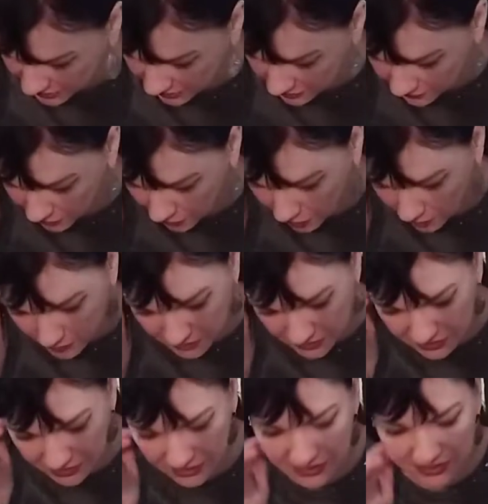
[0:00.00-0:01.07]
of
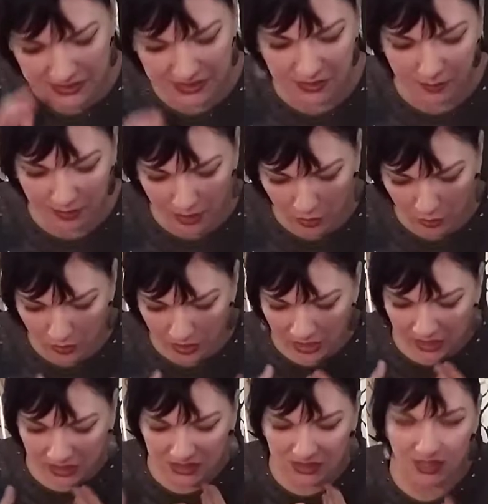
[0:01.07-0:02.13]
Cups is about
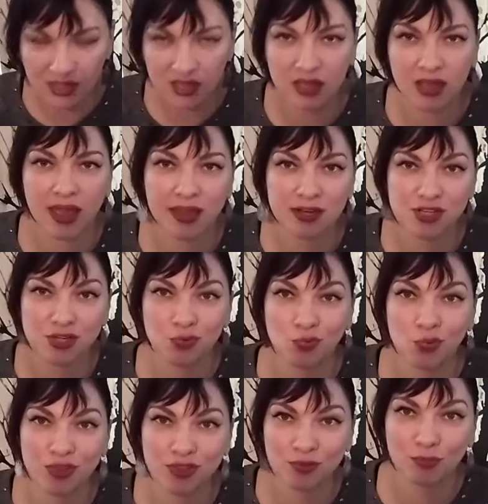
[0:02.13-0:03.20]
taking action
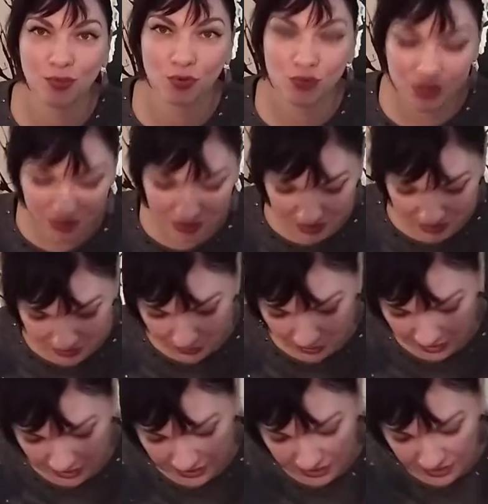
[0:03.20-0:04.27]
with emotions,
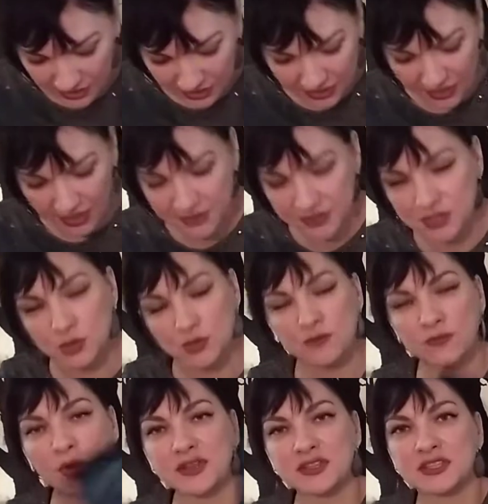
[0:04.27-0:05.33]
okay? And the Two of
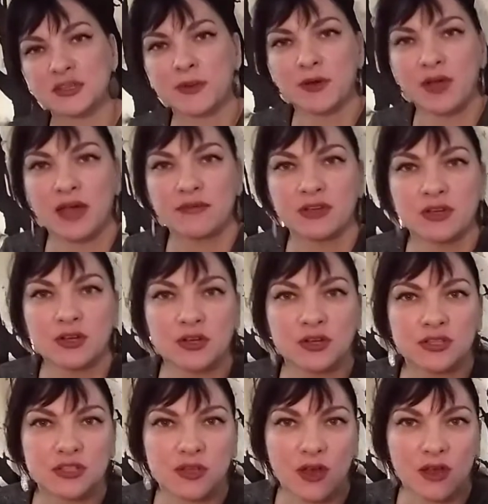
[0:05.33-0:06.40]
Wands is about having a good
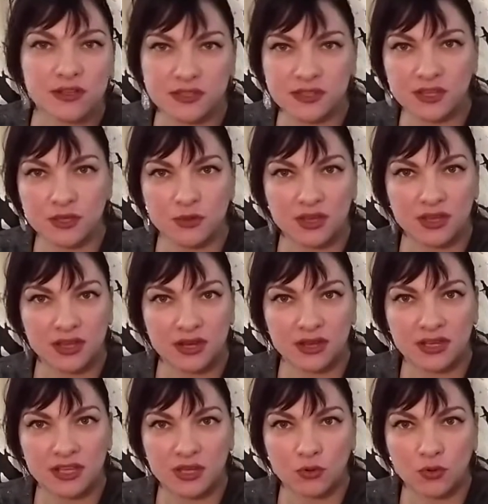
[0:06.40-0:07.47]
talk so that you could get on
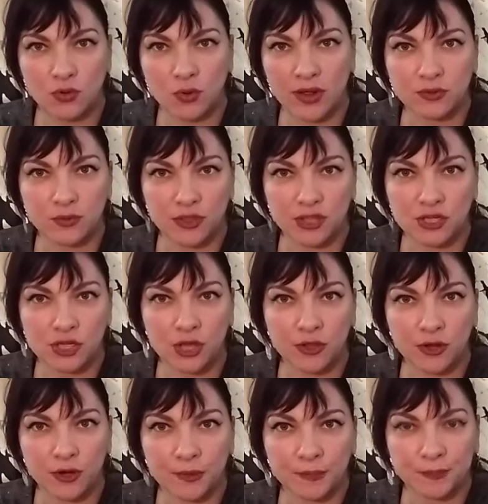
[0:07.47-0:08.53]
equal ground with each other,
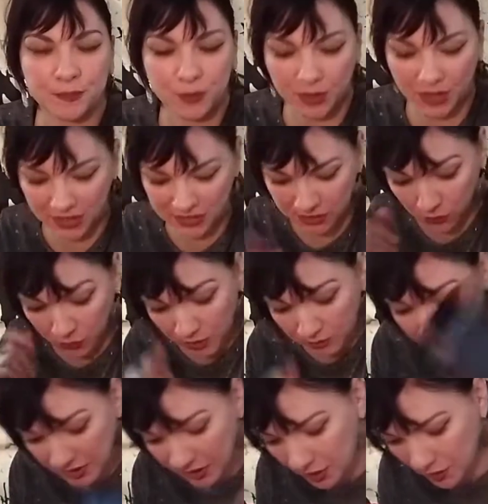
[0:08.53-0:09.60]
okay? So what I'm
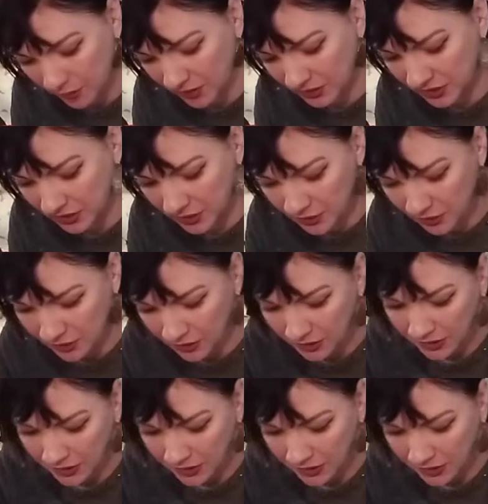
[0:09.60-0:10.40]
picking up on here